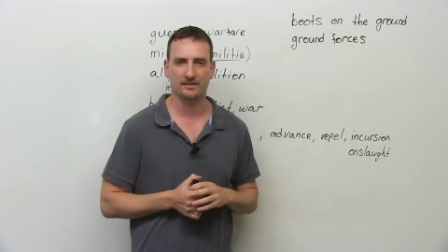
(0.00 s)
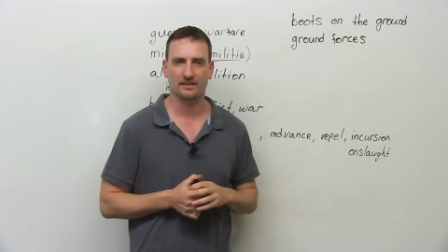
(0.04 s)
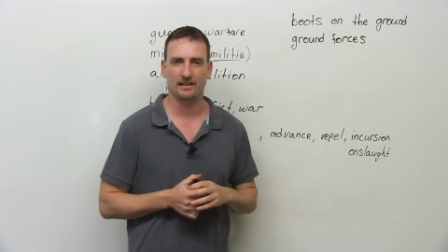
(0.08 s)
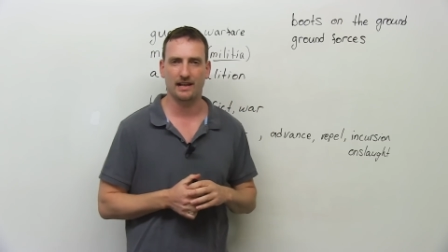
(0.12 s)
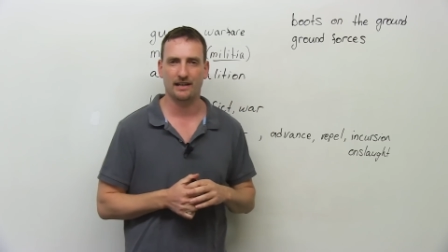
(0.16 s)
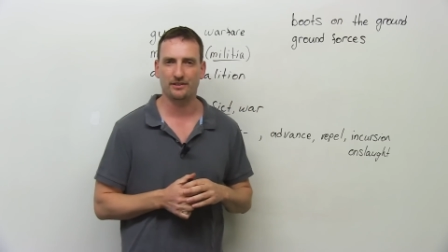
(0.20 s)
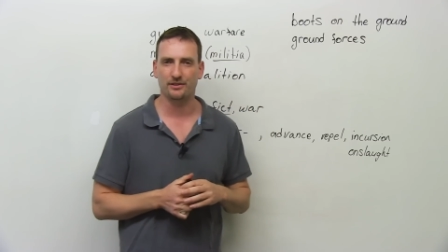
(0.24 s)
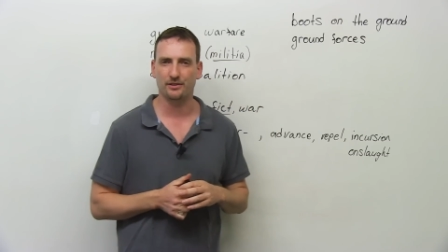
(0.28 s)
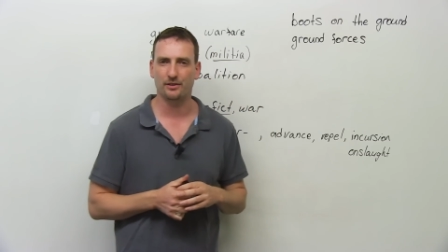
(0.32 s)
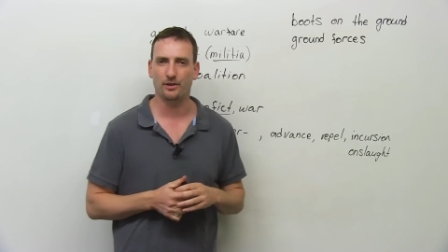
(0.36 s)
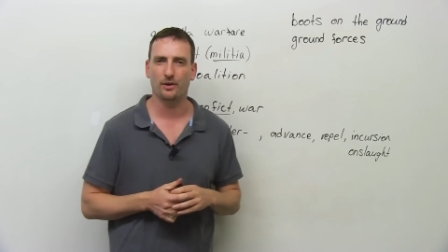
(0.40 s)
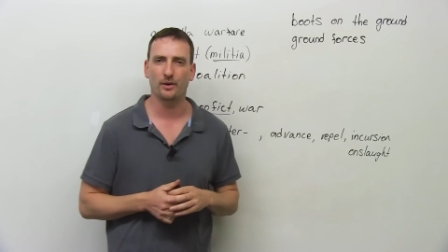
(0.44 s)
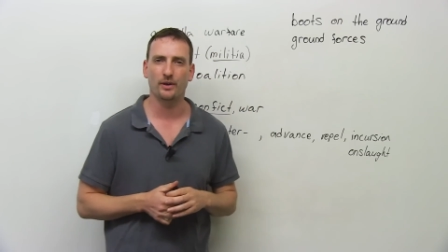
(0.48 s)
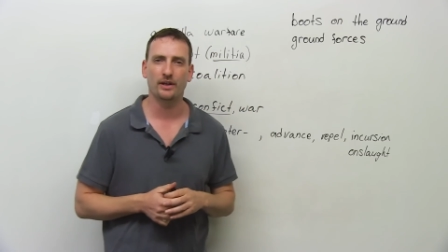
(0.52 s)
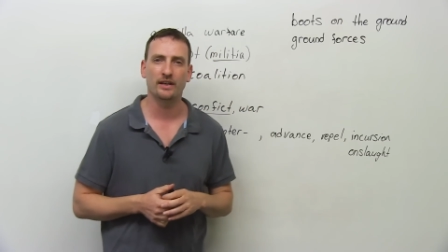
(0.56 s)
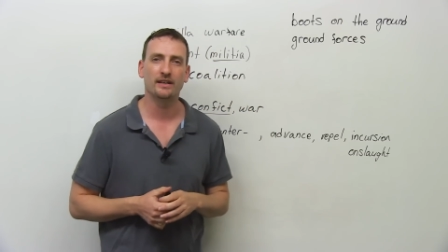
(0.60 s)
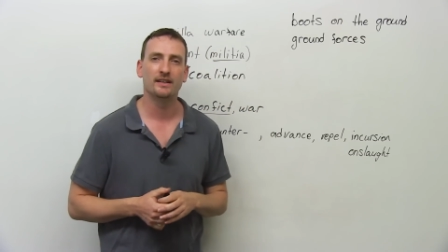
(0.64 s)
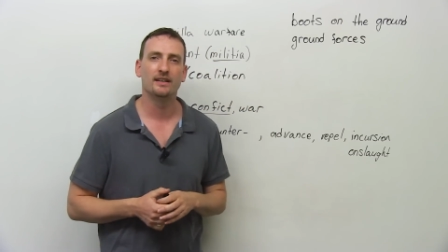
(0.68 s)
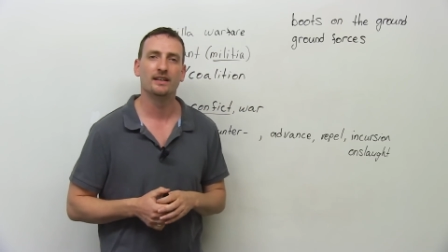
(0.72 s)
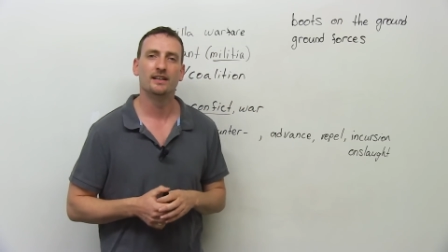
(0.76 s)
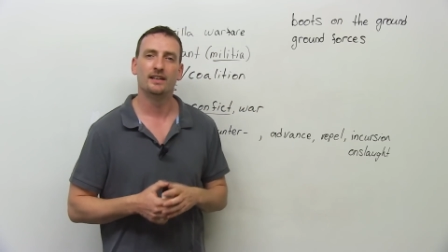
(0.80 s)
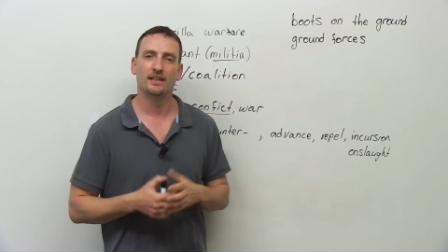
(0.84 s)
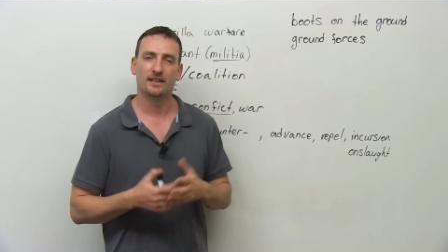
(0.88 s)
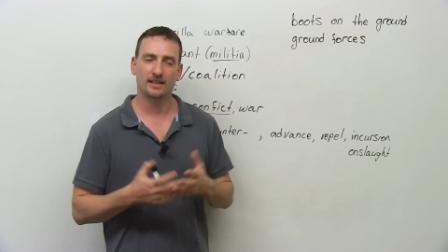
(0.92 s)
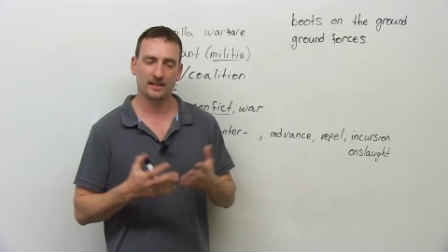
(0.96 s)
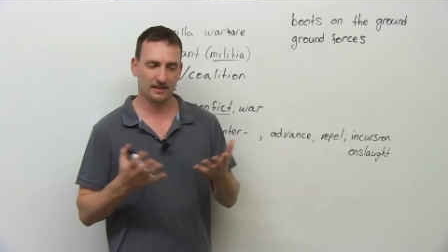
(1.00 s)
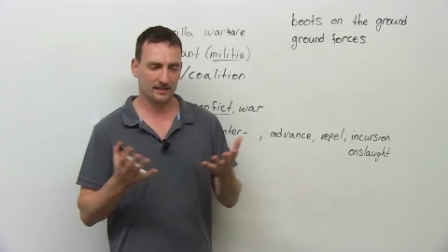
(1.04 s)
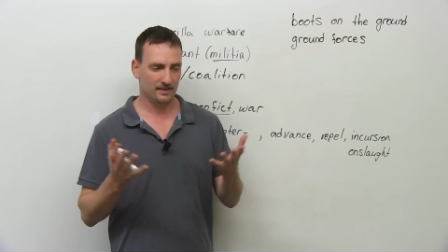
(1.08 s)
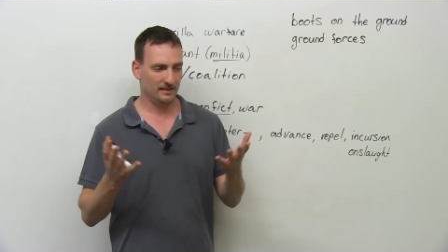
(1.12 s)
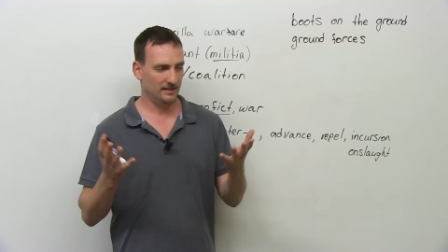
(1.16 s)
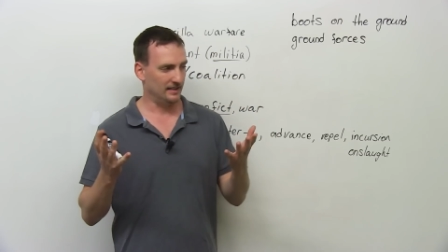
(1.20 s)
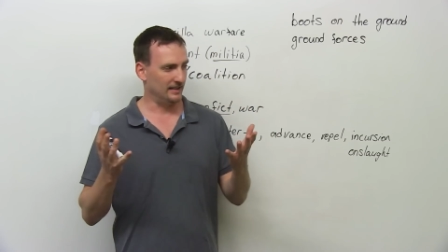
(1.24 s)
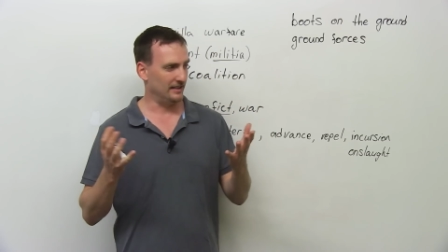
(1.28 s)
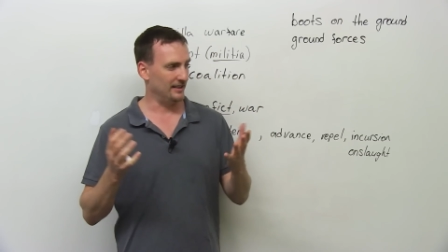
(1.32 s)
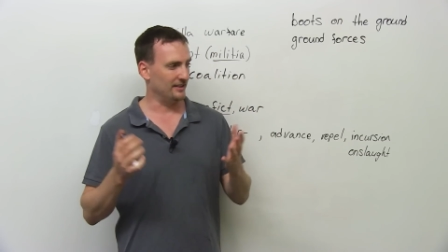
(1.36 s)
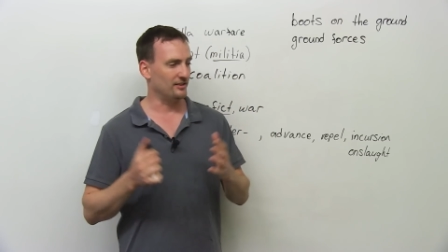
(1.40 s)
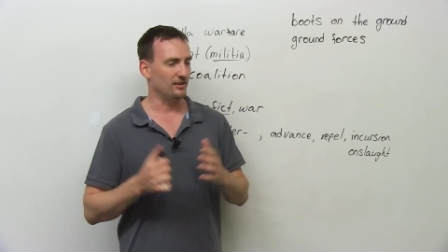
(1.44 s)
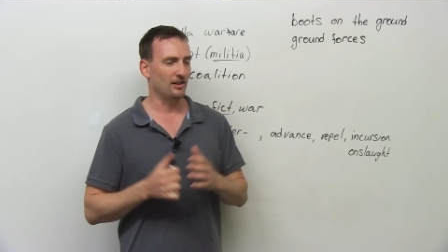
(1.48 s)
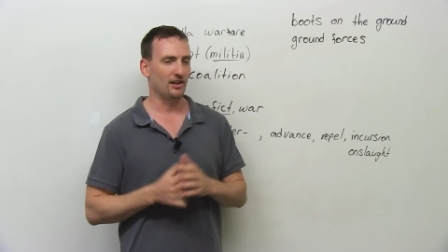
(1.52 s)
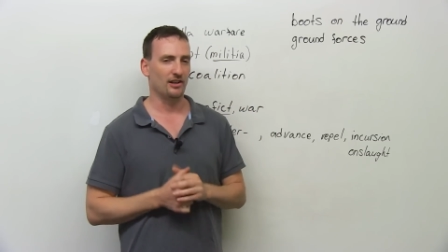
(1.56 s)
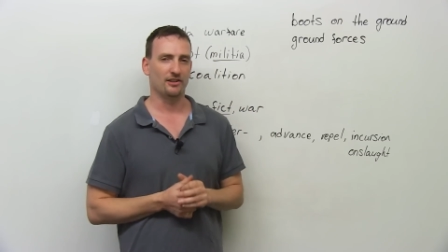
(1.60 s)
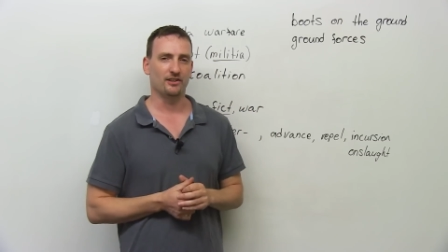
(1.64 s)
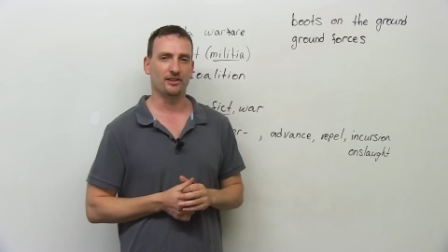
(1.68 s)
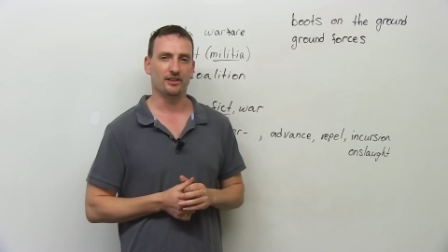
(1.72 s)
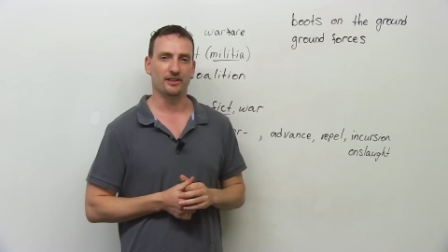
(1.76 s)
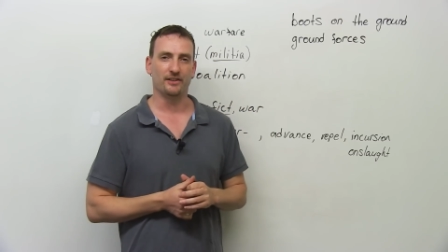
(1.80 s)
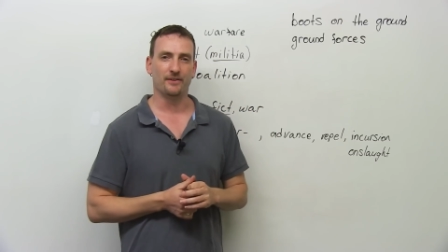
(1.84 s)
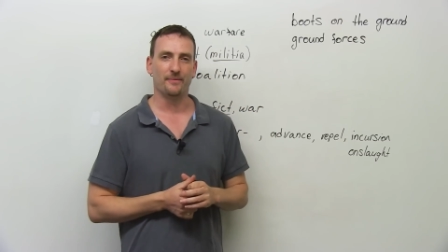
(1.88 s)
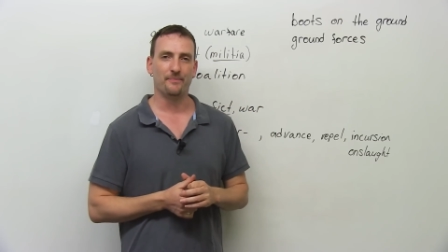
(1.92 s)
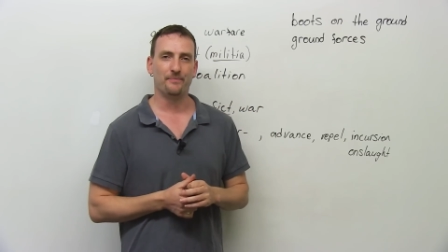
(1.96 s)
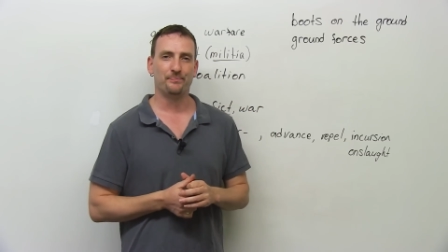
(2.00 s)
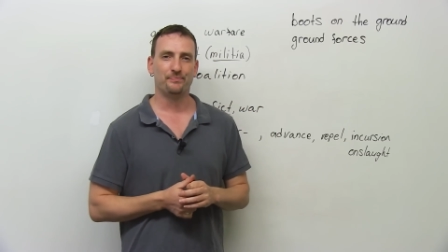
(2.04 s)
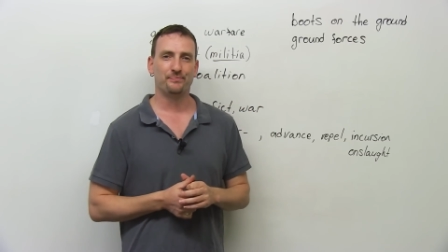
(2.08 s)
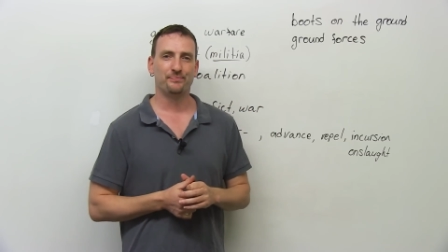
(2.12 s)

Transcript: gets you going, and it's all good.